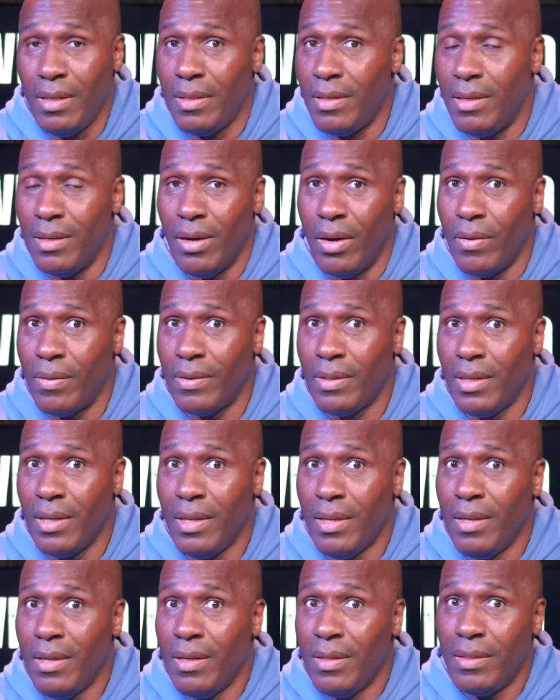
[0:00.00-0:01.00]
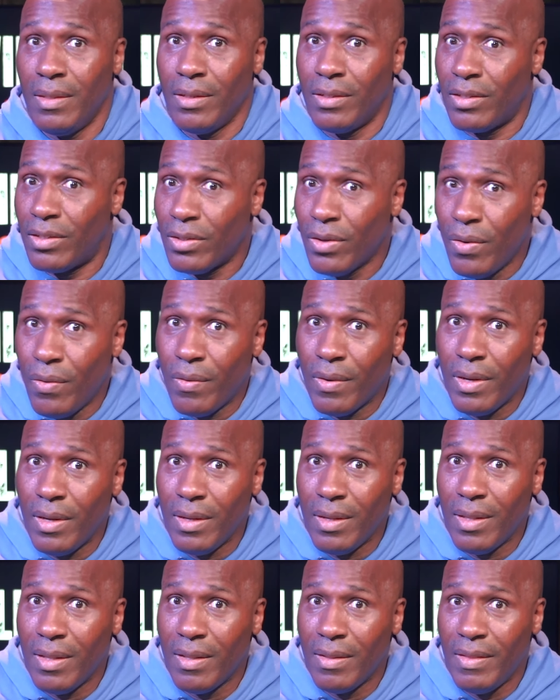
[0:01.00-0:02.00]
you know, the
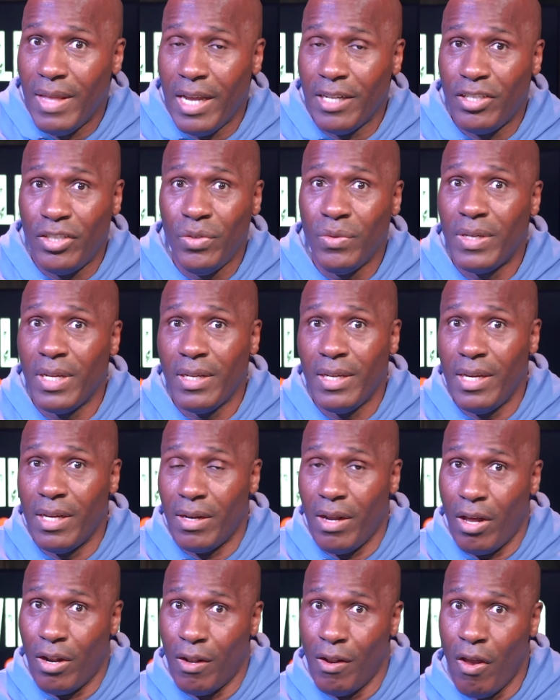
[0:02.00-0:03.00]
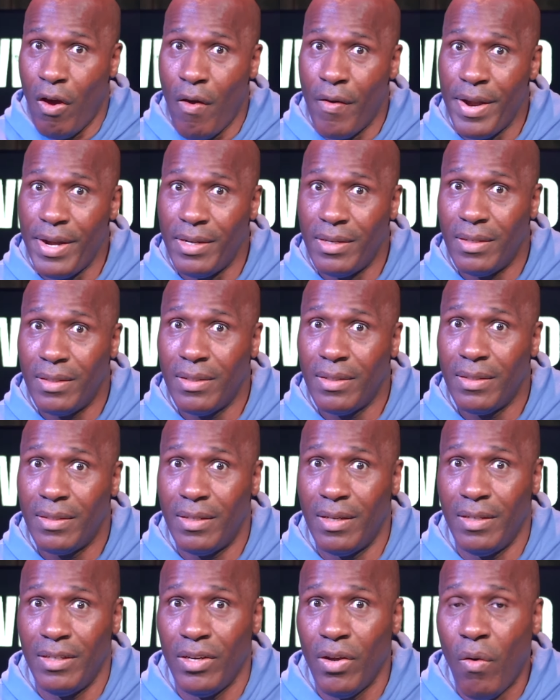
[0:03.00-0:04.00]
sooner that you can get alerted
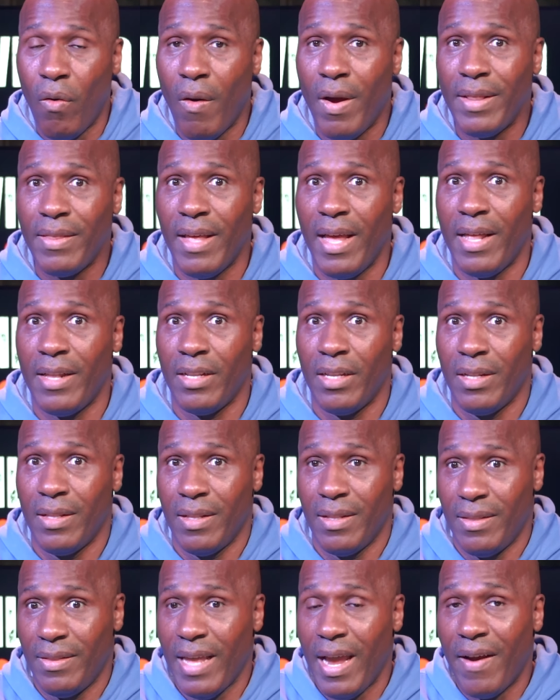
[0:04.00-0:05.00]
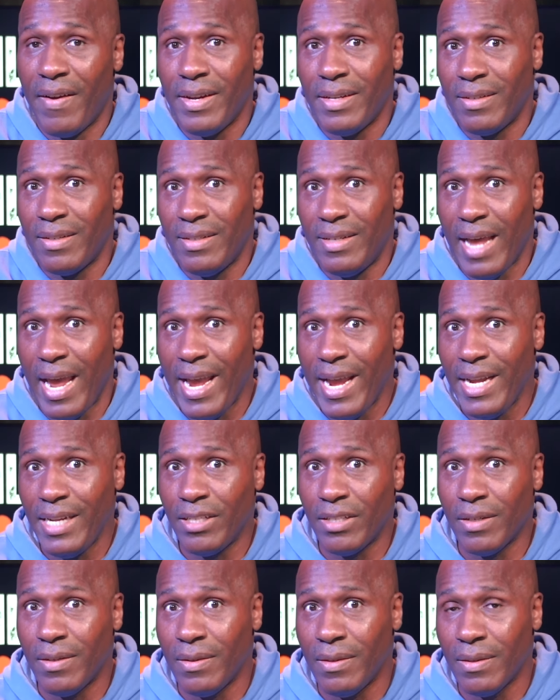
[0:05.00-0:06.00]
to knowing that there is
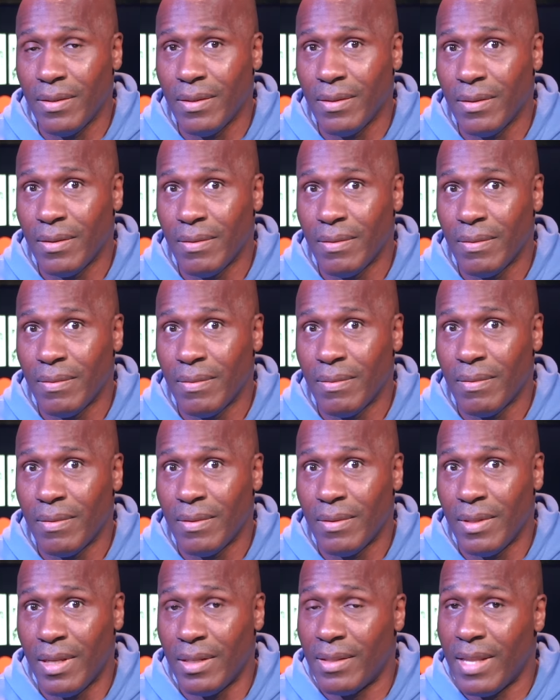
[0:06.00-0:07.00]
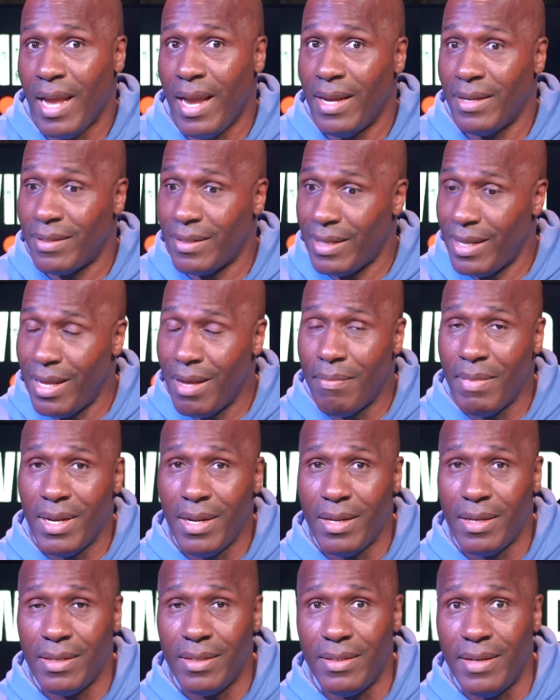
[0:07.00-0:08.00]
danger, that there's
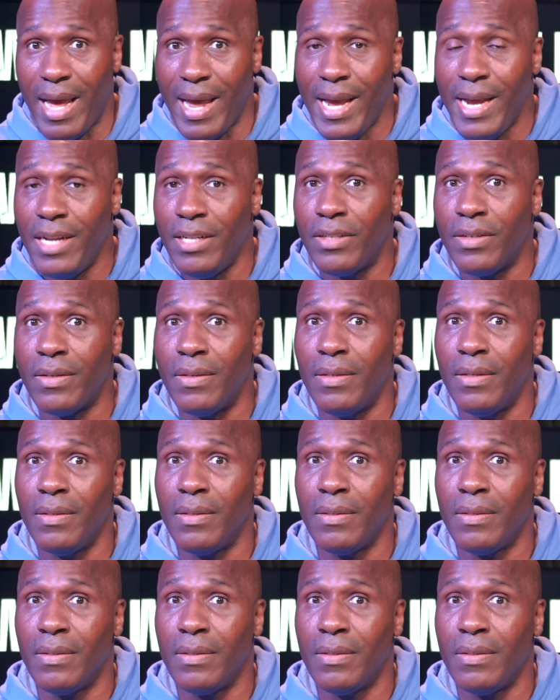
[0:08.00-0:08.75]
imminent danger,